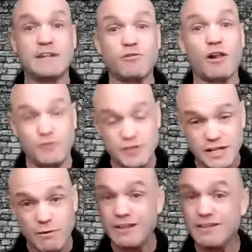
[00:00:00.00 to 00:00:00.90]
several offers
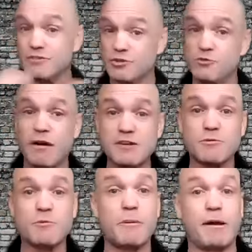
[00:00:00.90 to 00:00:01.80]
anyway, so you might as
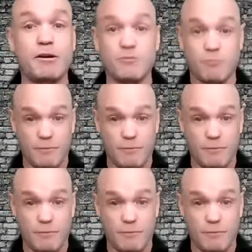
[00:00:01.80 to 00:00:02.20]
well be prepared to